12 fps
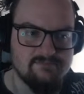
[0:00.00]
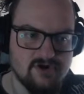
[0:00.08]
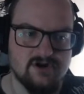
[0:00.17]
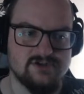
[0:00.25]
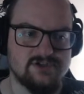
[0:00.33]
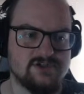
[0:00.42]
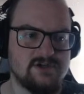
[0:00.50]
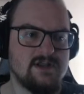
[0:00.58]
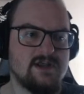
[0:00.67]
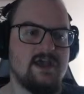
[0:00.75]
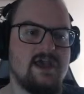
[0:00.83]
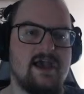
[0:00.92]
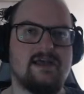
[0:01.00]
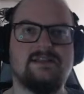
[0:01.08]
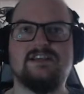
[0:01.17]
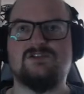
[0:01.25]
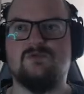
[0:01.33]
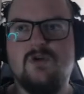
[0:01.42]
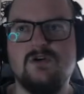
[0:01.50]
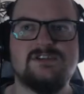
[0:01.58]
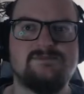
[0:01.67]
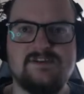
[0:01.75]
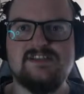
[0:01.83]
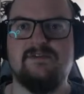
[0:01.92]
brush, and this one
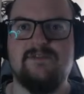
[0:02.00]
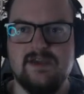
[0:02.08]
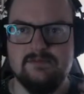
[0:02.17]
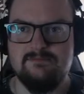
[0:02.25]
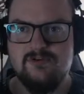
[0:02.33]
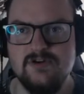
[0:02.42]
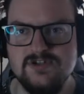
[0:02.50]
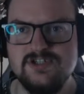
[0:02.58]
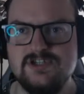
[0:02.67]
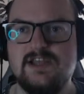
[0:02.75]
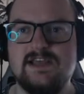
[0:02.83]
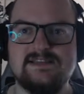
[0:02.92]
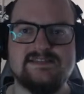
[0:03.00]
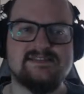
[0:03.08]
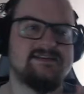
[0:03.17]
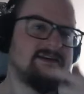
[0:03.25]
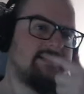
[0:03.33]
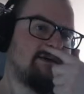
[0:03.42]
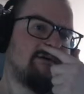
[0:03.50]
specific brush is